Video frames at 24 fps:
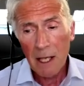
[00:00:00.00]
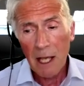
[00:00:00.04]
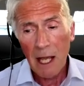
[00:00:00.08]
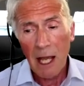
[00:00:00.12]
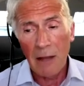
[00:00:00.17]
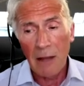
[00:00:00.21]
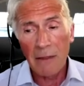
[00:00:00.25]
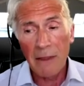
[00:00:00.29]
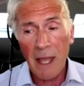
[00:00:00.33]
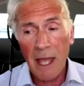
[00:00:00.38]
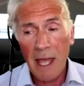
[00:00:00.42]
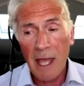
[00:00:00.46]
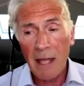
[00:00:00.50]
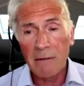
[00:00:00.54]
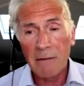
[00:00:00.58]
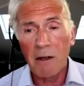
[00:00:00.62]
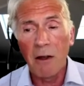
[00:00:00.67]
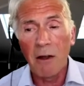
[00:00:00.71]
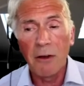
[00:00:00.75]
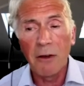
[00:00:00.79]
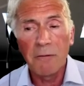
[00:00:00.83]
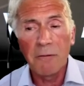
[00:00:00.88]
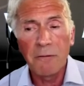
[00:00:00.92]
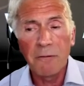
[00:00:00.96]
And then
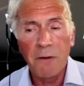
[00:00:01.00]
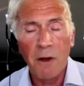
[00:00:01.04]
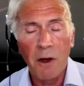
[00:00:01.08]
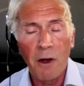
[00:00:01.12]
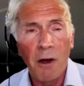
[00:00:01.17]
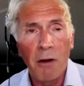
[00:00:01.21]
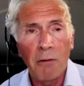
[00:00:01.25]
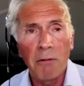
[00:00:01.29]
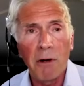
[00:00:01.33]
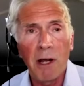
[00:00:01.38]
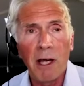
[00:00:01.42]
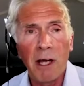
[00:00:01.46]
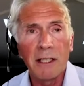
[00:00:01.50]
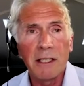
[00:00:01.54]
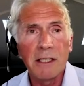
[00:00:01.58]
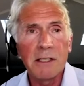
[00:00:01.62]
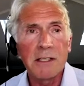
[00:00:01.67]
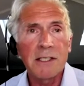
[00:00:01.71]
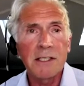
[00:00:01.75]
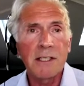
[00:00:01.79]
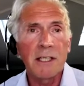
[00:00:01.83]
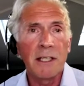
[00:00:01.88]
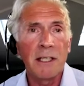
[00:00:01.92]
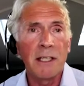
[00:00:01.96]
on the far right, you
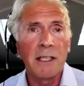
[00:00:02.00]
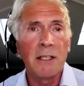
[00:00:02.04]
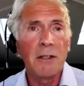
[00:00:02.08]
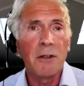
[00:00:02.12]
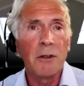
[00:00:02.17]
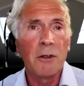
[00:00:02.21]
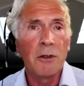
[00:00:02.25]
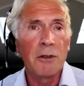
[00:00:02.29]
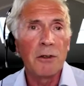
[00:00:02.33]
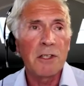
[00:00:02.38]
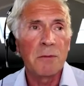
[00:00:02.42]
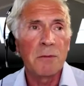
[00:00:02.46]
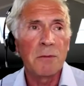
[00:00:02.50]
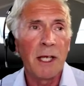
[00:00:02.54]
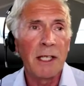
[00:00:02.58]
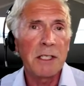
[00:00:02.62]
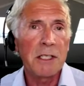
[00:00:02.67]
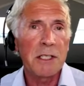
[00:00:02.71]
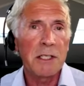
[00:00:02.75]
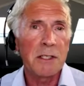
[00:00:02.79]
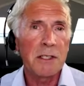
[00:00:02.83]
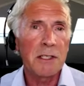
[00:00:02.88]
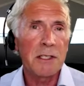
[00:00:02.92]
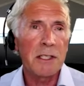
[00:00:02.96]
see
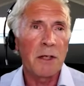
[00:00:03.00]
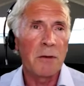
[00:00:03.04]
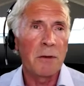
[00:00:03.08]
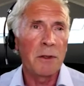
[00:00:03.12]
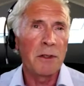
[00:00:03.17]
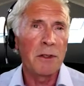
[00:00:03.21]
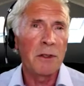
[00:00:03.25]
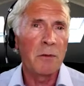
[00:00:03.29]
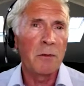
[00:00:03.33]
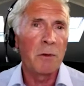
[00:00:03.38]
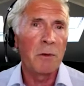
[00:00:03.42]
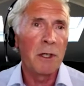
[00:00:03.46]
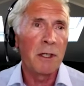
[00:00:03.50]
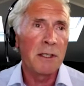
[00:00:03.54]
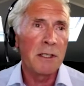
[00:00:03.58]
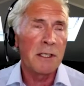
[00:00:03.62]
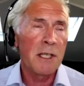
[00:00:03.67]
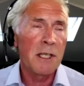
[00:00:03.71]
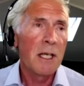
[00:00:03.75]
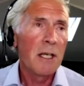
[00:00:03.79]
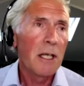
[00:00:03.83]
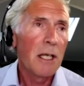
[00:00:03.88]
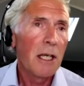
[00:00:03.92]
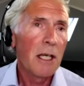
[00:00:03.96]
automation. So in other words,
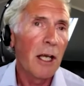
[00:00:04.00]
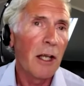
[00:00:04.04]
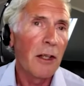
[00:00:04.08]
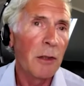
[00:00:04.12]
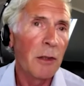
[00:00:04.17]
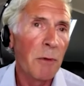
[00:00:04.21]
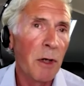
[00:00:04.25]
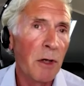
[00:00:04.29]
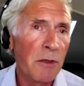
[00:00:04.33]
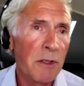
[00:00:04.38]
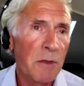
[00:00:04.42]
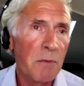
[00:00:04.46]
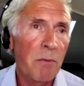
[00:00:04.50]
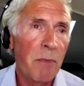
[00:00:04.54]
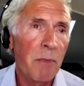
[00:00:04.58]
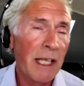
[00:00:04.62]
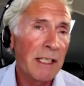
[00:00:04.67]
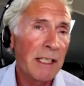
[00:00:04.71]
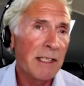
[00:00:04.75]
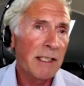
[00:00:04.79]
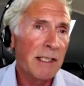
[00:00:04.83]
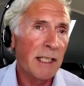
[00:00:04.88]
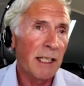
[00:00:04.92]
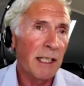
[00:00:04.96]
at the most
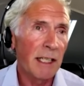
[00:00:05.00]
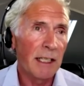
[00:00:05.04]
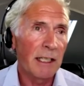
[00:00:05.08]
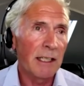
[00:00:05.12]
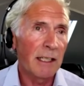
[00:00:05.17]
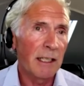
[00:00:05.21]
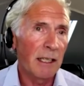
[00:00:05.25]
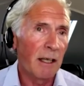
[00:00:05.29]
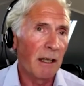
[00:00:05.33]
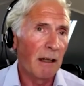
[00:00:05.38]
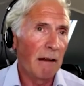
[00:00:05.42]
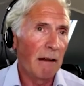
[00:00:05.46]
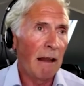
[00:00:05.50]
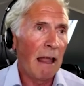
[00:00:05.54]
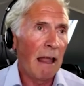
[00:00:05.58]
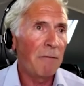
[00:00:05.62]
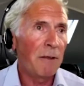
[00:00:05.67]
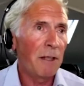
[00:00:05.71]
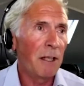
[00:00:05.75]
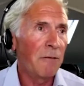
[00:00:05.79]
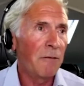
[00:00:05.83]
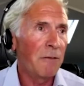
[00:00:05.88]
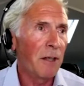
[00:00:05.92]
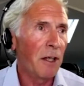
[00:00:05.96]
basic uh,
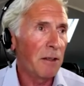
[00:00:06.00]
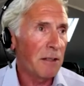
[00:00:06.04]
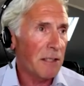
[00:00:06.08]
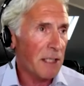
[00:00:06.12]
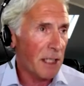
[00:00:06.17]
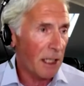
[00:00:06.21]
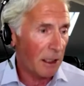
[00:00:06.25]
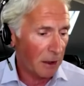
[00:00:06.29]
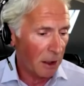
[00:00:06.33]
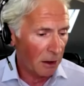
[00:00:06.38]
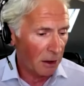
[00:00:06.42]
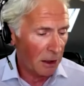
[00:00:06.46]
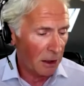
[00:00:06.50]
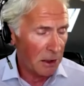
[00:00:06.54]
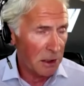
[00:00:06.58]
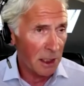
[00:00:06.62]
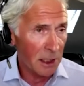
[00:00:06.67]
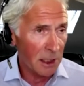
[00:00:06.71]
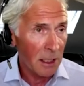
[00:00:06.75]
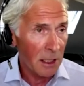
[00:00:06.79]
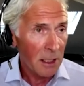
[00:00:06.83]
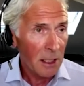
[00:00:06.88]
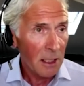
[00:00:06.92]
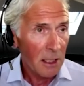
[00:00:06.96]
level of our
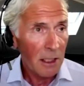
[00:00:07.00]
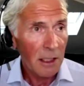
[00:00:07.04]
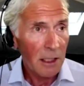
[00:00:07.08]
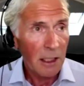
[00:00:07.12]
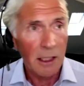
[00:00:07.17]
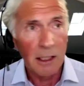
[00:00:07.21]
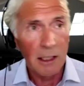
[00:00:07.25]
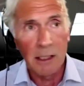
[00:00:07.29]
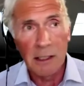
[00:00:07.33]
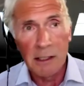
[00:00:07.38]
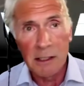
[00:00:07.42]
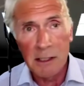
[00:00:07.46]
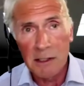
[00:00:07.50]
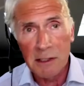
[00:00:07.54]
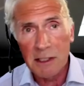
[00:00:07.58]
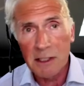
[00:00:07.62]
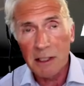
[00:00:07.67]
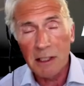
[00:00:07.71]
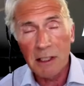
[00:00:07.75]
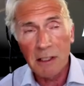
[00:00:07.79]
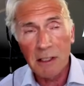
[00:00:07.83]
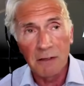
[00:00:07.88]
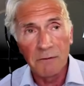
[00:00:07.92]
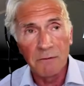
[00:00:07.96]
technology is
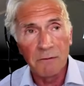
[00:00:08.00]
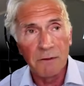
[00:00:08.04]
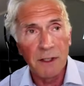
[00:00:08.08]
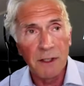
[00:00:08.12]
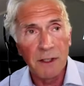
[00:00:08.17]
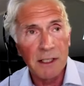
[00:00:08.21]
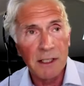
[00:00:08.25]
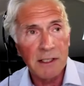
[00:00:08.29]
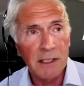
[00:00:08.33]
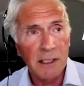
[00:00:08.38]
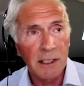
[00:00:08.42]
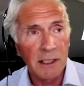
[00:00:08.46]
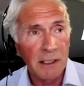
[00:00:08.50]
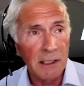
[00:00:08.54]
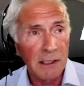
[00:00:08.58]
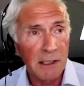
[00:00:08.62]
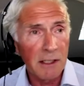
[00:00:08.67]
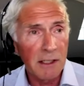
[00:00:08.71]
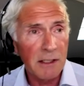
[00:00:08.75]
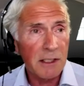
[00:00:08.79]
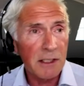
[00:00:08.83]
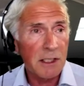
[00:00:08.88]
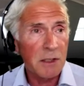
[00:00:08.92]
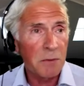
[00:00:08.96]
converting
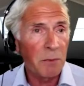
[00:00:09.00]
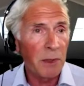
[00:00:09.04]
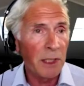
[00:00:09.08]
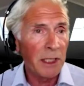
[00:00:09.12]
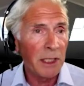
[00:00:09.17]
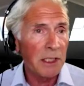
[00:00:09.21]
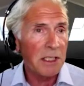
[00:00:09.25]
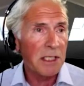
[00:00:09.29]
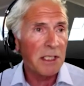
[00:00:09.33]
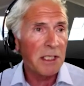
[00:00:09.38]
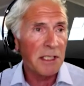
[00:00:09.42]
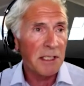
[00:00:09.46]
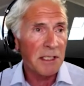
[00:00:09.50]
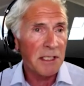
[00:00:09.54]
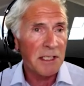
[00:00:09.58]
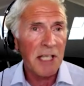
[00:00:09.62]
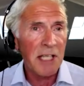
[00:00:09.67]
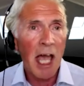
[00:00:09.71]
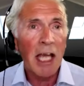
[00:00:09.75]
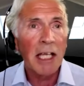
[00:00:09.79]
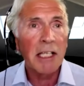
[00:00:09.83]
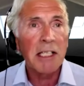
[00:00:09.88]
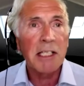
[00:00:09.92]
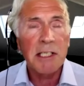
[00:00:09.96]
speech to
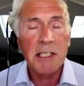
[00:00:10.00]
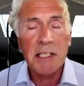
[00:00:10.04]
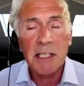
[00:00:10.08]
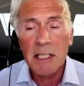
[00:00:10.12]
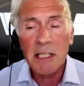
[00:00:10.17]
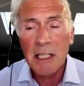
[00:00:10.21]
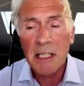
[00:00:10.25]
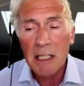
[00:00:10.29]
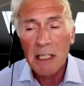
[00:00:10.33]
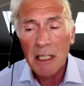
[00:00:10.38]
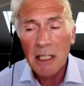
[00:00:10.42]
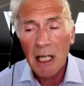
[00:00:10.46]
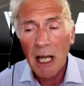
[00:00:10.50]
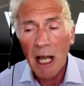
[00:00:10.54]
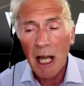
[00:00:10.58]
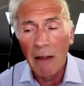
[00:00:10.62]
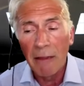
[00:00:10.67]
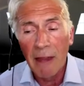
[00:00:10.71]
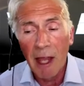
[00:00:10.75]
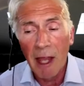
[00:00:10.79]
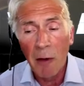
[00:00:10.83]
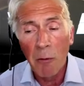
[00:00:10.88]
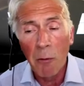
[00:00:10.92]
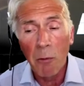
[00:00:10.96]
text.
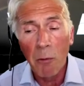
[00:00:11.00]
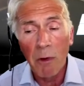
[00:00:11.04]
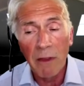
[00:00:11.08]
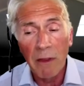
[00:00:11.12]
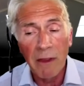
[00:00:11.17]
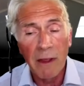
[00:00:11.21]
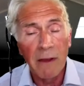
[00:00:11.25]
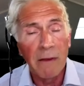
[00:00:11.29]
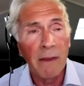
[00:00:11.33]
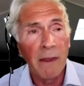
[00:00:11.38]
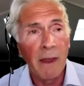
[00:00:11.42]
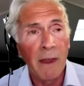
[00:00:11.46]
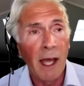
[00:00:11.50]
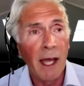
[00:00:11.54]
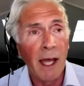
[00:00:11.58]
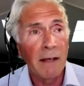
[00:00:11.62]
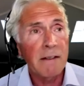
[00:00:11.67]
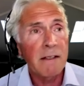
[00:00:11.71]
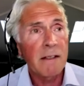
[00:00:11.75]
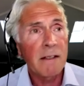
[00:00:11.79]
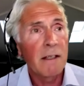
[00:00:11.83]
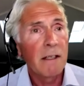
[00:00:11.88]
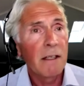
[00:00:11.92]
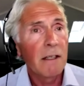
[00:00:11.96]
And then within
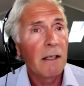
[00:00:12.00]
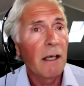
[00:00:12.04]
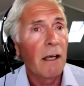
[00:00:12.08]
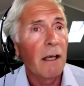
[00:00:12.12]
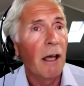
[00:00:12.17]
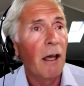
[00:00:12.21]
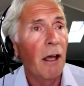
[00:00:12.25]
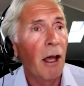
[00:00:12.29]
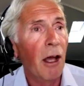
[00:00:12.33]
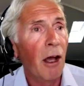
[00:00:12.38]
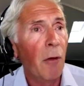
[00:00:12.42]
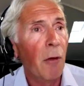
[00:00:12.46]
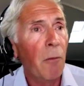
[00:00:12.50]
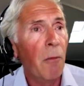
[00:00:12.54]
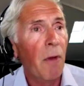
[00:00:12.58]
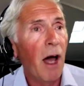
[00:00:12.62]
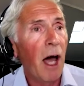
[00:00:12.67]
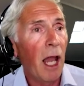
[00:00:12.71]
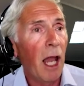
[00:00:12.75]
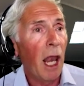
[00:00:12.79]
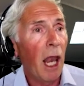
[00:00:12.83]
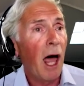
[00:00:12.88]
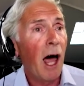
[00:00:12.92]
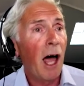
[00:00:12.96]
that, um,
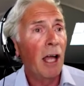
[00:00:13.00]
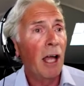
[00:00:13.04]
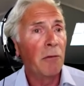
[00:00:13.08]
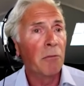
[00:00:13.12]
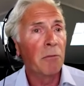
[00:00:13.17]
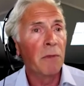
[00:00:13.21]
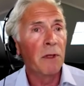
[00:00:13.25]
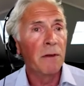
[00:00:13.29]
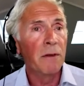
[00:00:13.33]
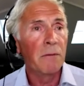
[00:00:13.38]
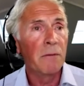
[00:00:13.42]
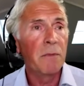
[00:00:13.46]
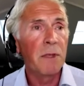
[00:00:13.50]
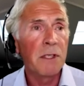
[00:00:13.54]
alignment